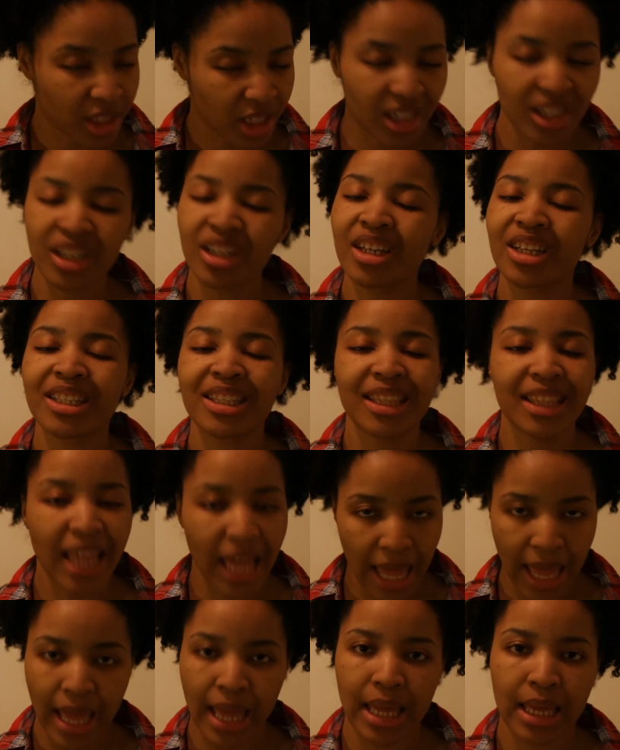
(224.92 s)
thug
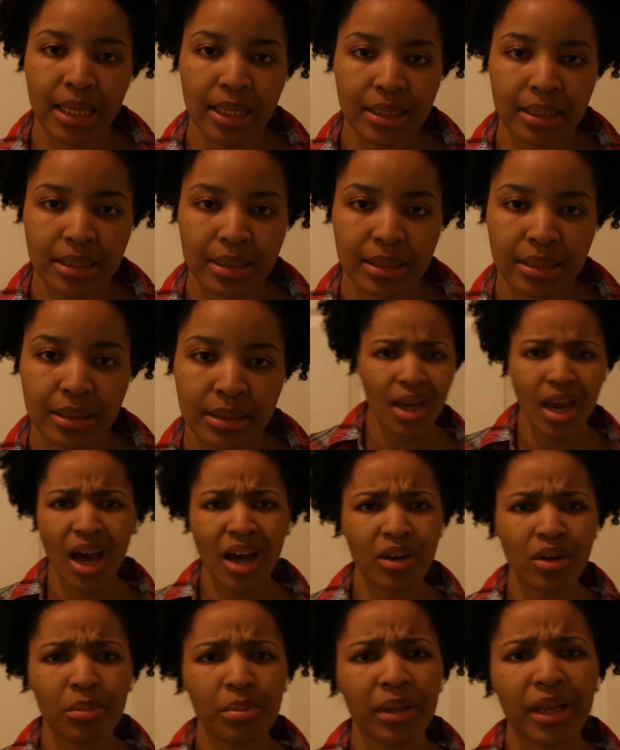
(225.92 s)
things.
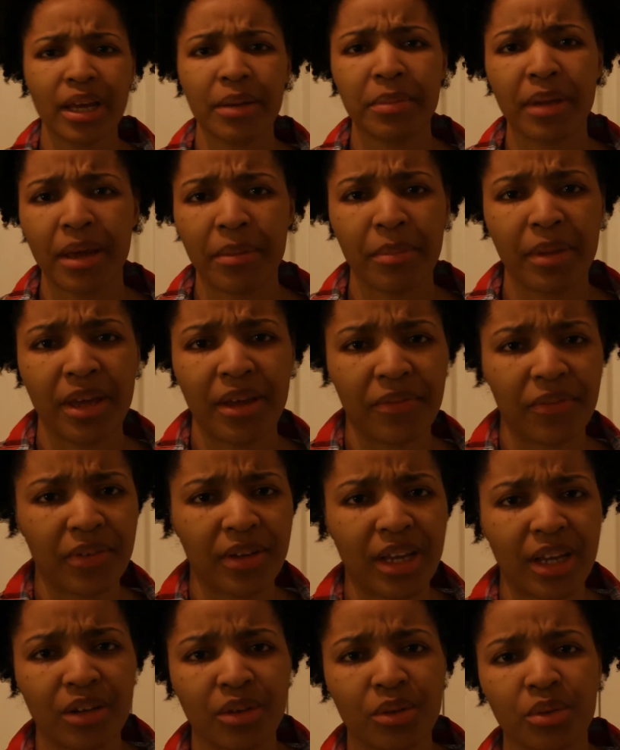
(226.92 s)
I don't blame that man for
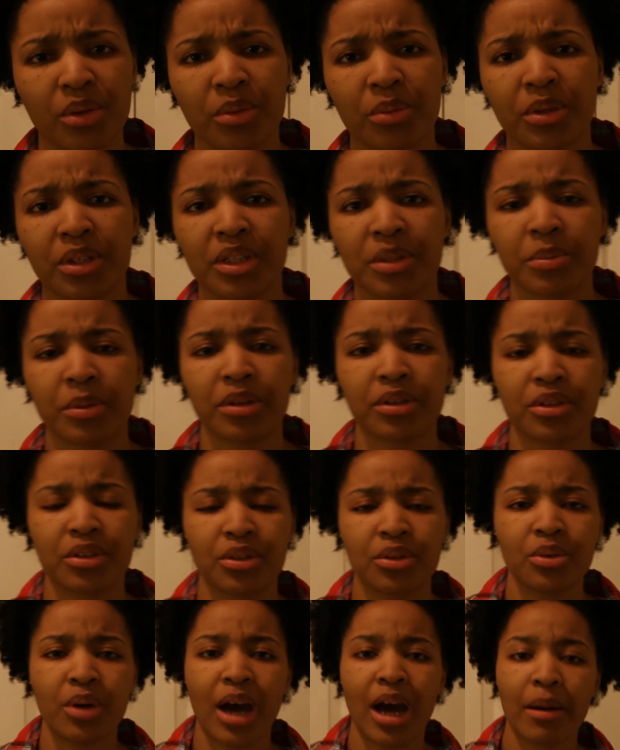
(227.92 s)
not doing what he's supposed to
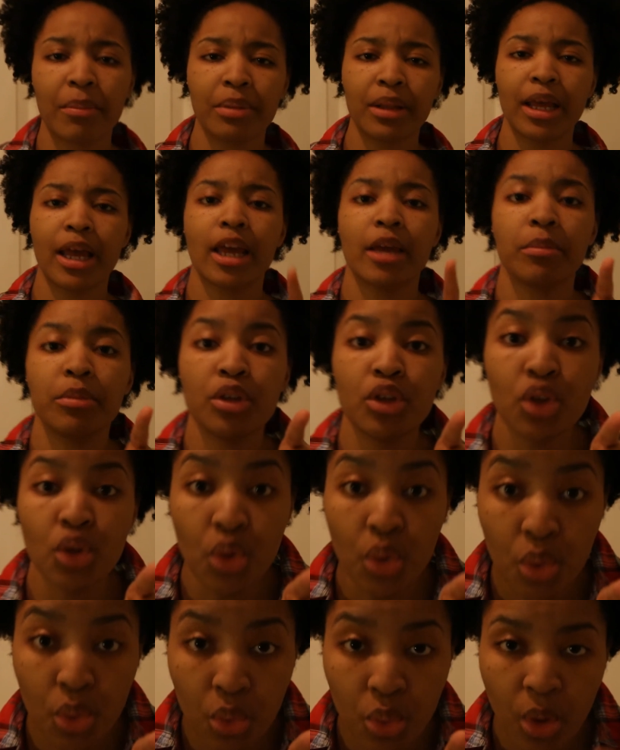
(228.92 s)
do. I blame
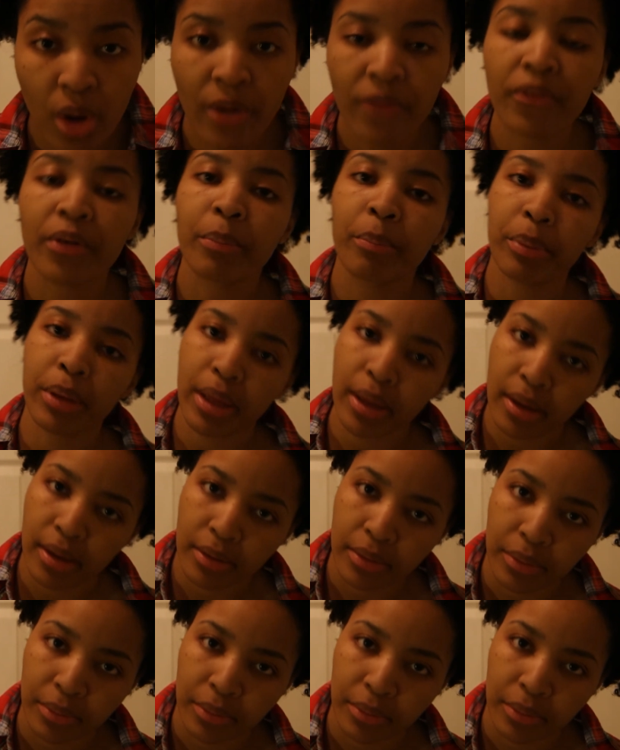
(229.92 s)
you for picking